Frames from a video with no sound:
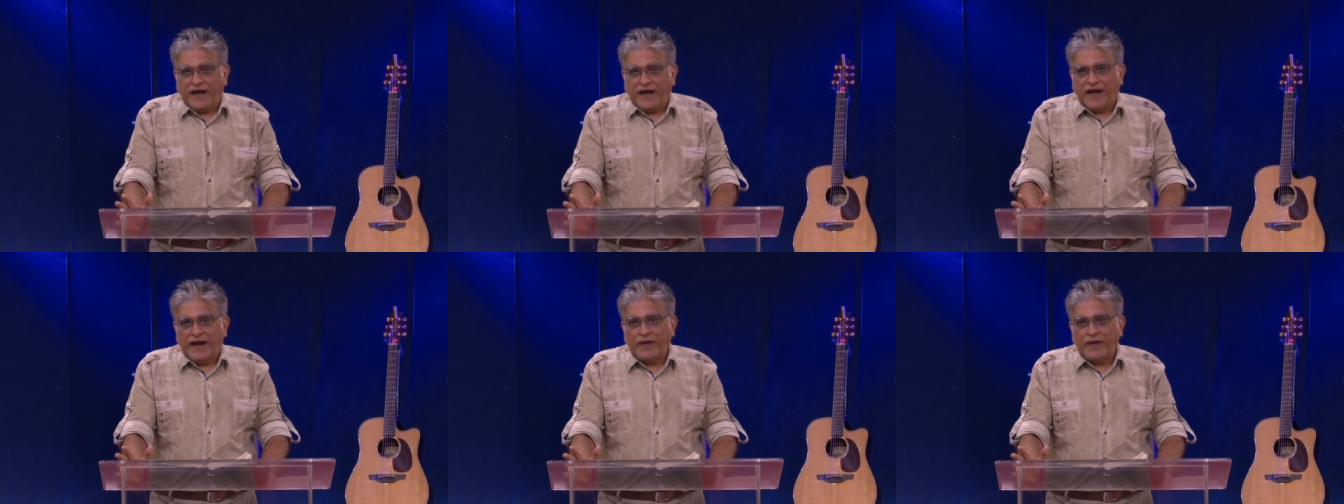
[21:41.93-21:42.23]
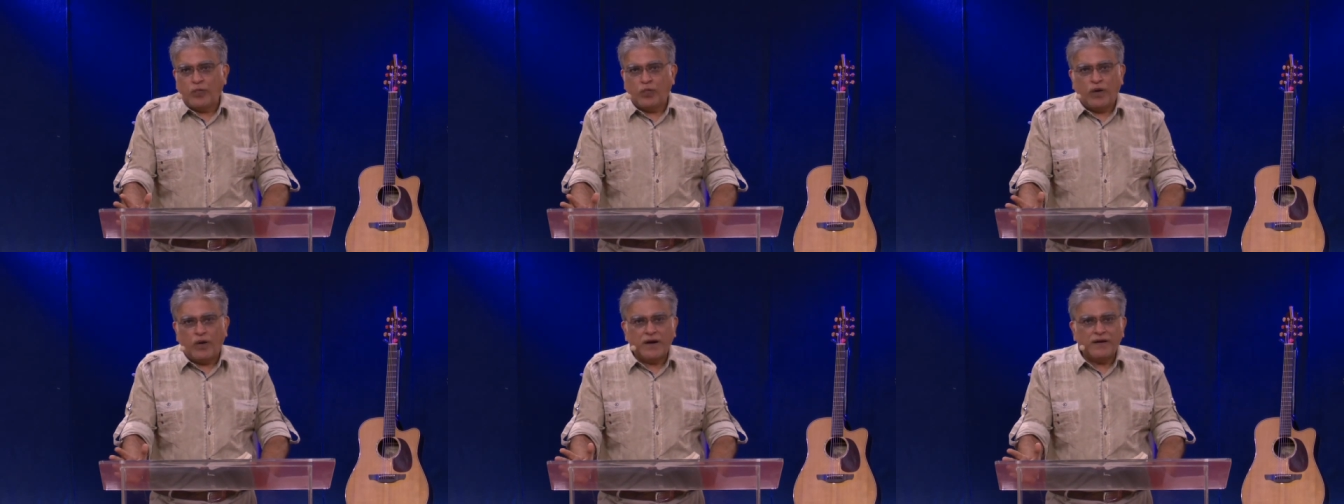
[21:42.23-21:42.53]

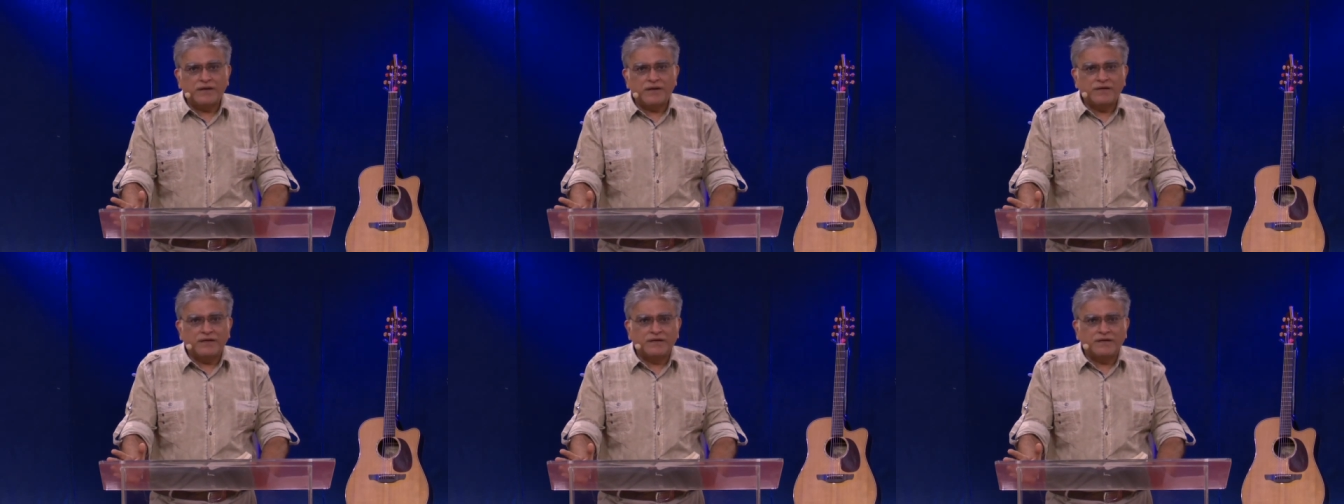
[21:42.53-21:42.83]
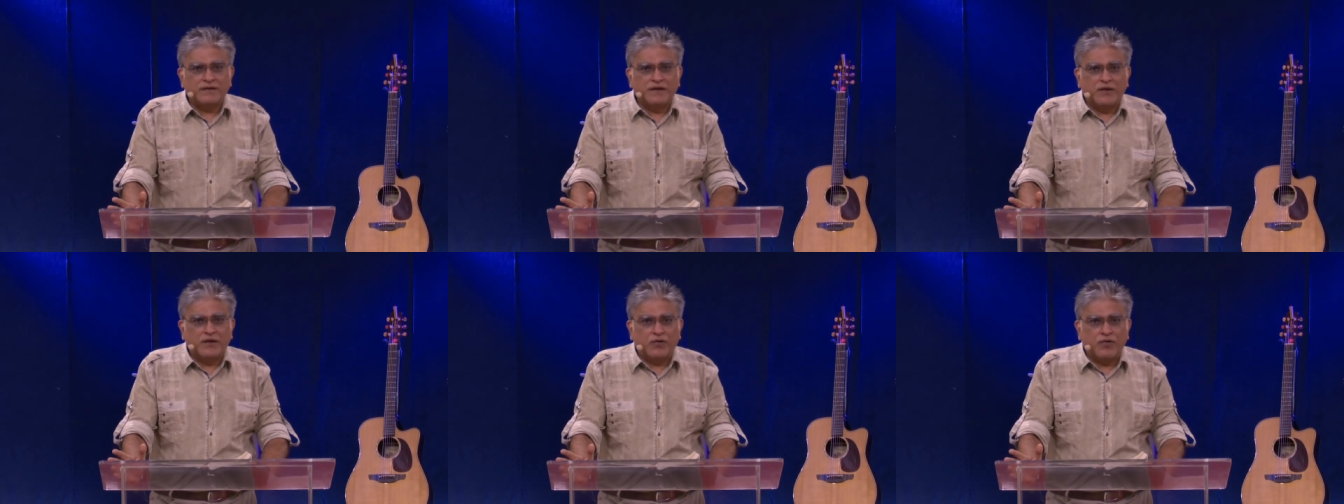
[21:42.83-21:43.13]
And what
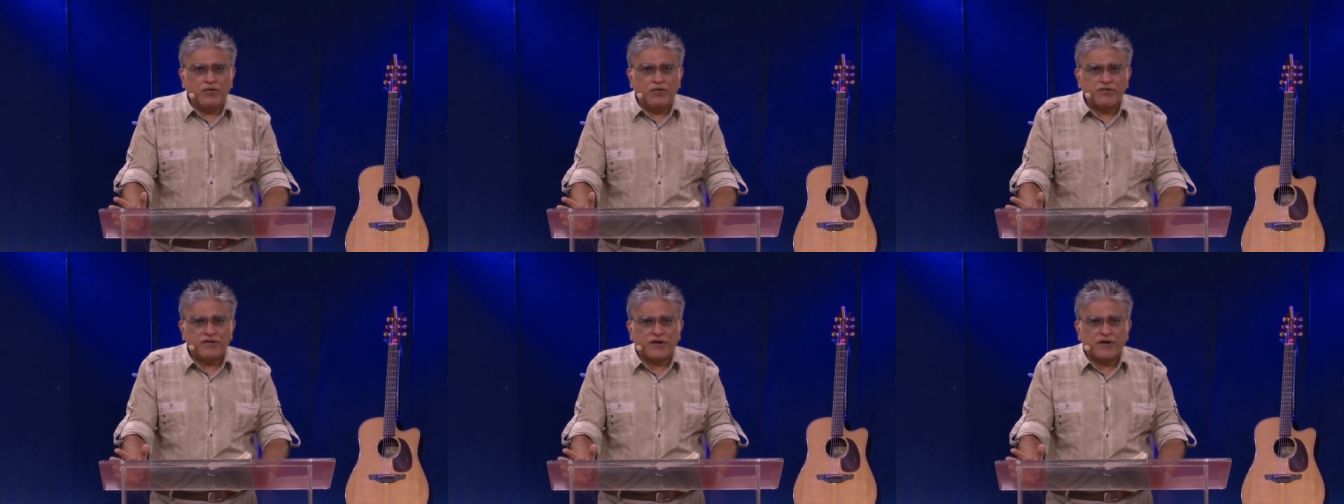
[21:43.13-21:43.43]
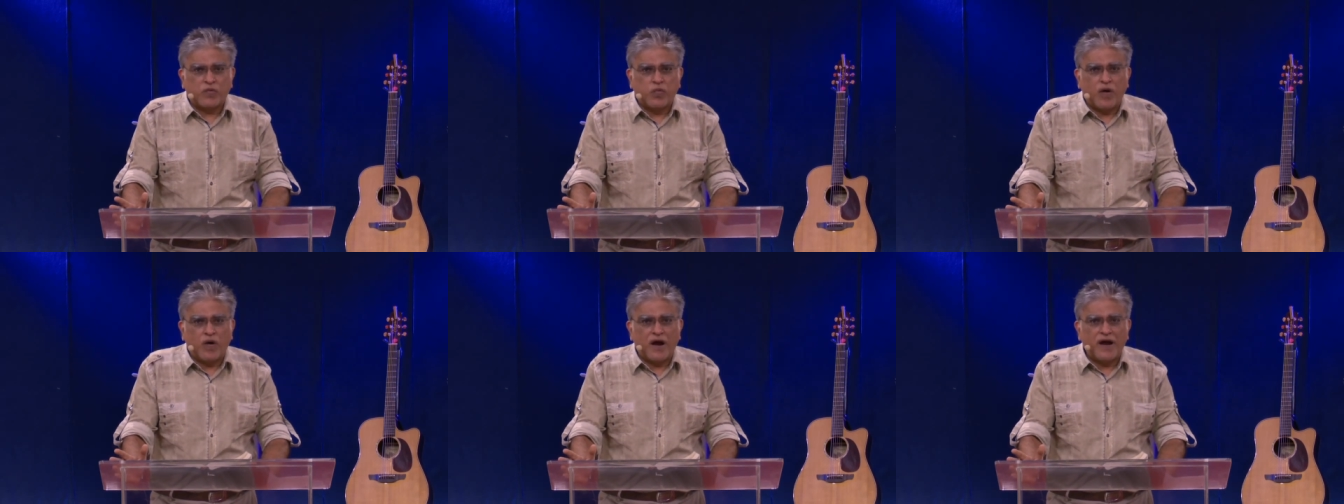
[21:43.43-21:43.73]
doth the Lord
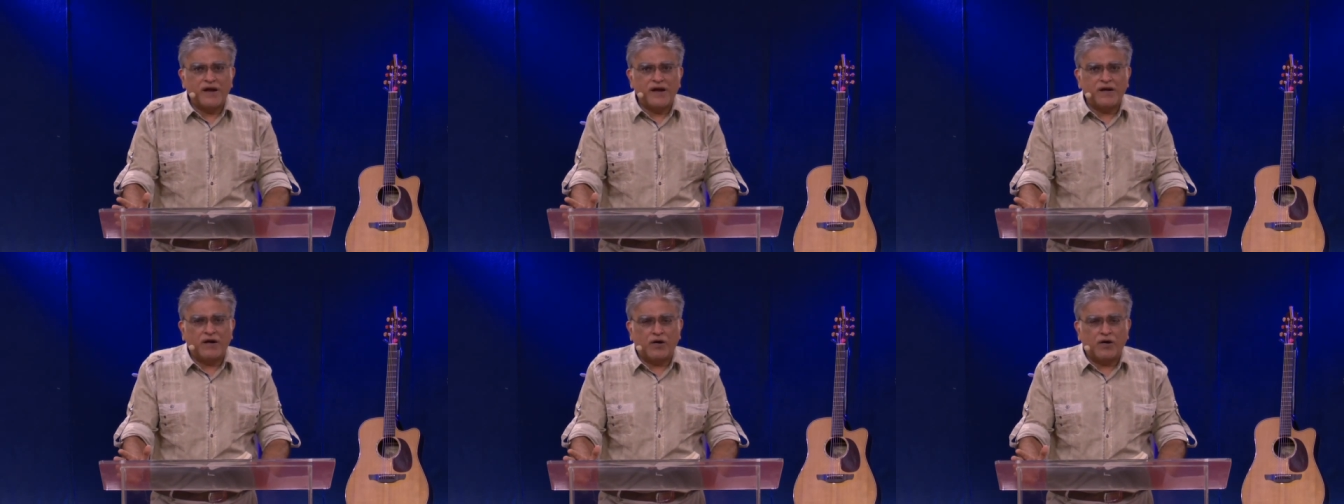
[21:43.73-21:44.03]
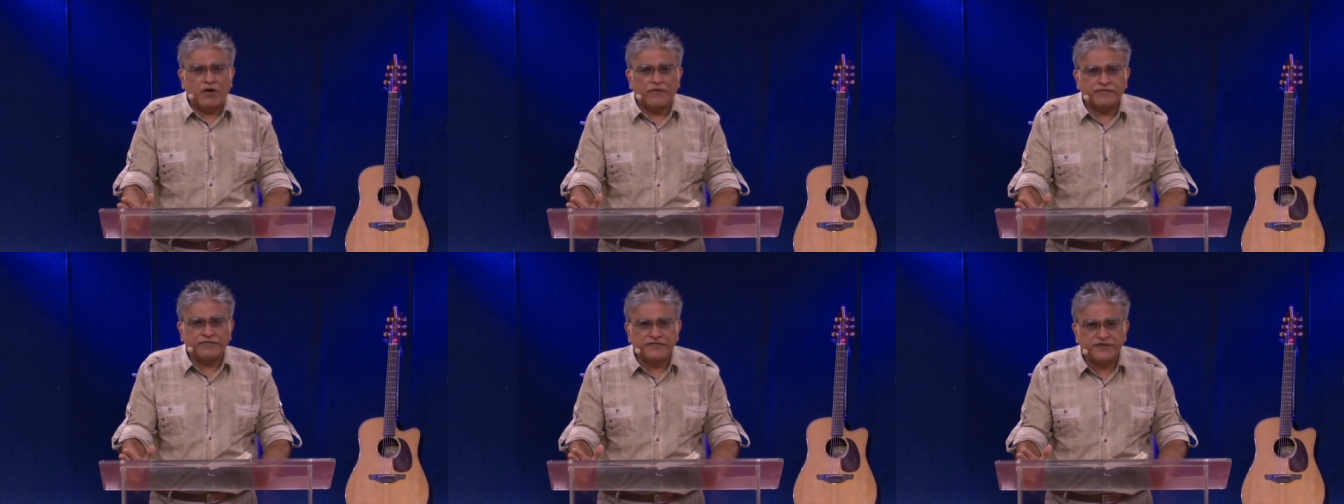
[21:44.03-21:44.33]
require
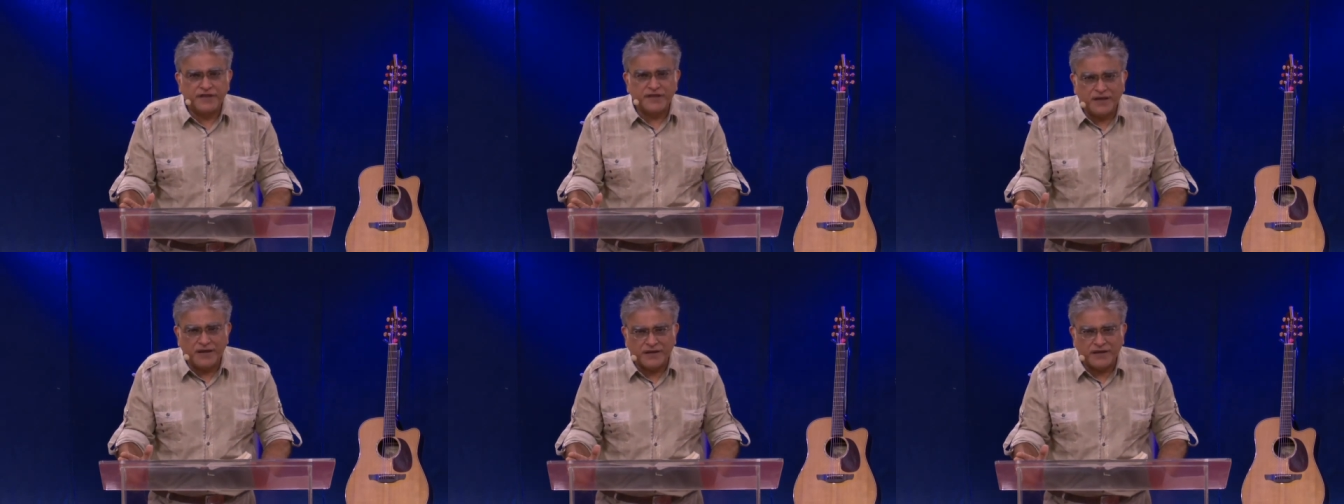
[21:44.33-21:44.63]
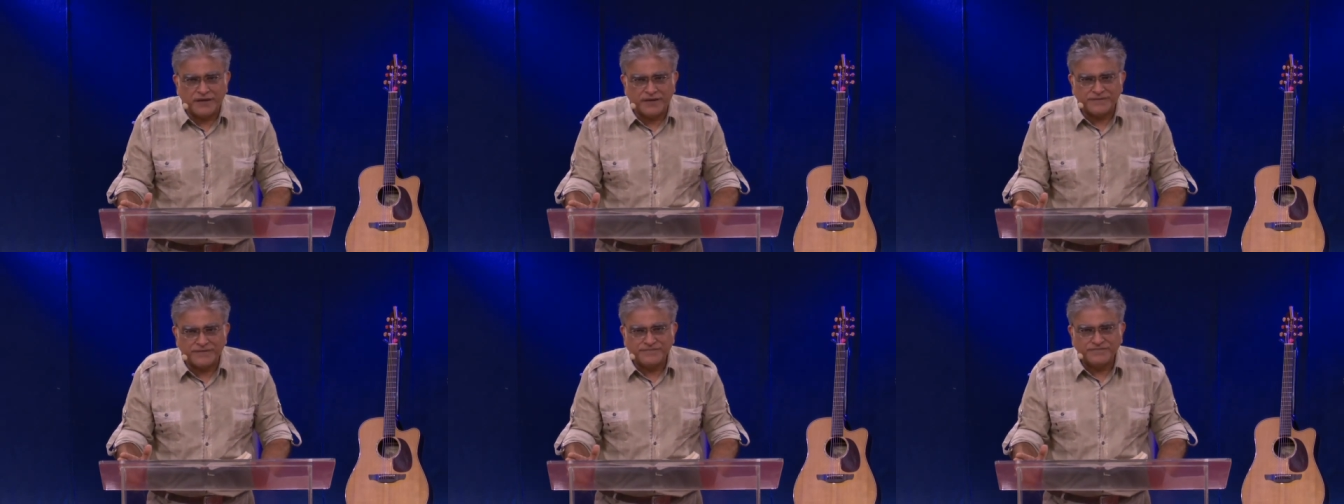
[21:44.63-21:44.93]
of
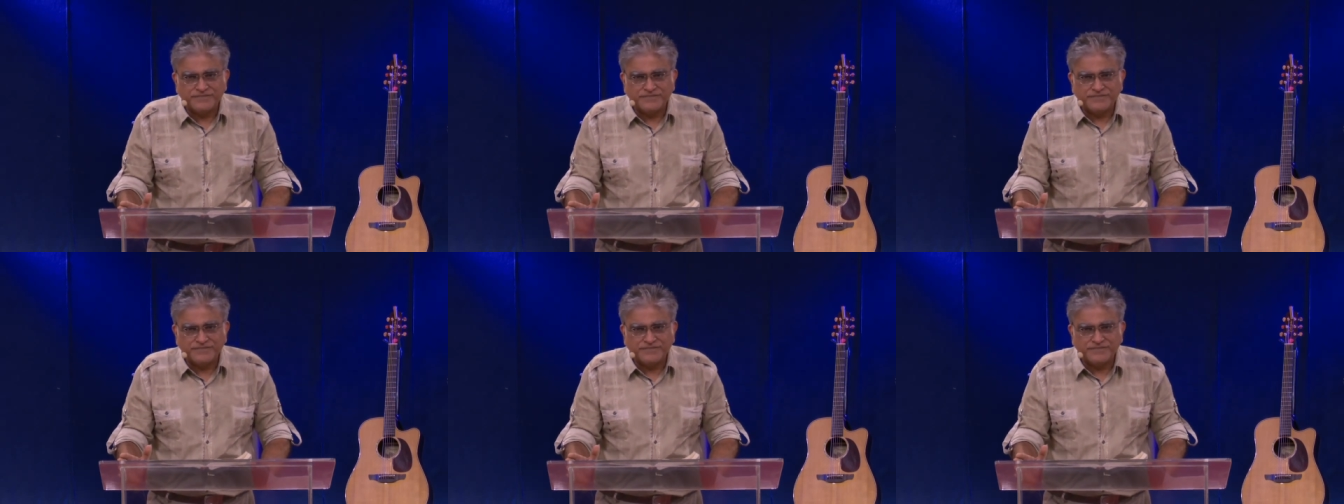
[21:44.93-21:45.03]
thee?